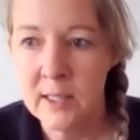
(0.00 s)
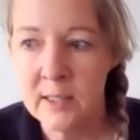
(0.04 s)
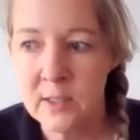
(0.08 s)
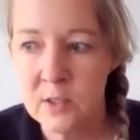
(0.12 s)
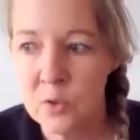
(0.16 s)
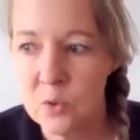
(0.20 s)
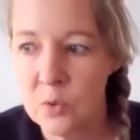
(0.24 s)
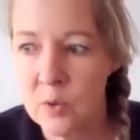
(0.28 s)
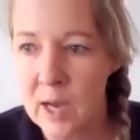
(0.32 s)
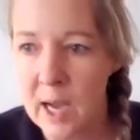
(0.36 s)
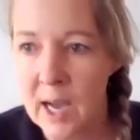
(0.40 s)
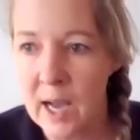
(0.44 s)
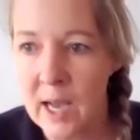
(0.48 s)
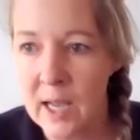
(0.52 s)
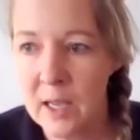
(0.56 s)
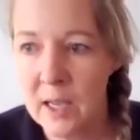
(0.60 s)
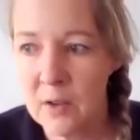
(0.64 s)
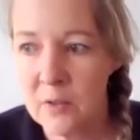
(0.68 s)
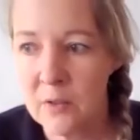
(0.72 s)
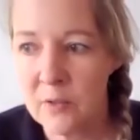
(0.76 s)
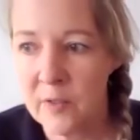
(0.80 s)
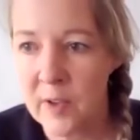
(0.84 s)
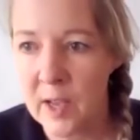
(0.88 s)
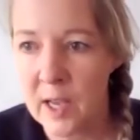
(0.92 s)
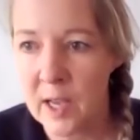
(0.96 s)
So I
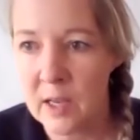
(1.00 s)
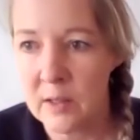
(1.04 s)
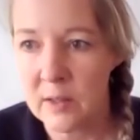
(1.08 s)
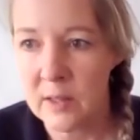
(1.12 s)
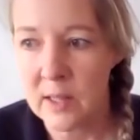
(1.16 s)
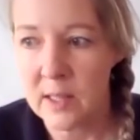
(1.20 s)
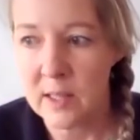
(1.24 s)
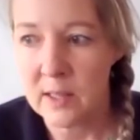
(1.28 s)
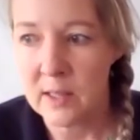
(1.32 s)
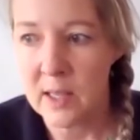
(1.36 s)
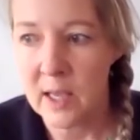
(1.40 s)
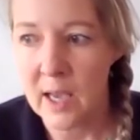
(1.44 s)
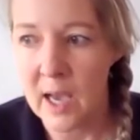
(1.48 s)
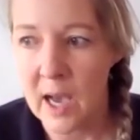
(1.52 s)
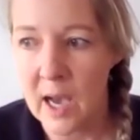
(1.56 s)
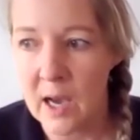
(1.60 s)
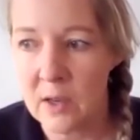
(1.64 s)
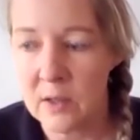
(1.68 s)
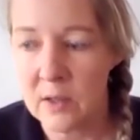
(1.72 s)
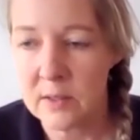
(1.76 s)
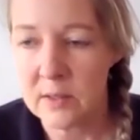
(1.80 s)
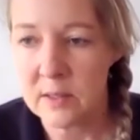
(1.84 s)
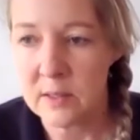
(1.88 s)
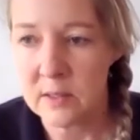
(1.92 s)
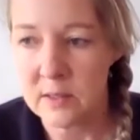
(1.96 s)
have found that the
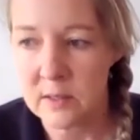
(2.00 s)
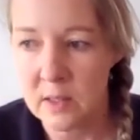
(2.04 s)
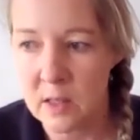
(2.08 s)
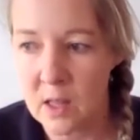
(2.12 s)
house is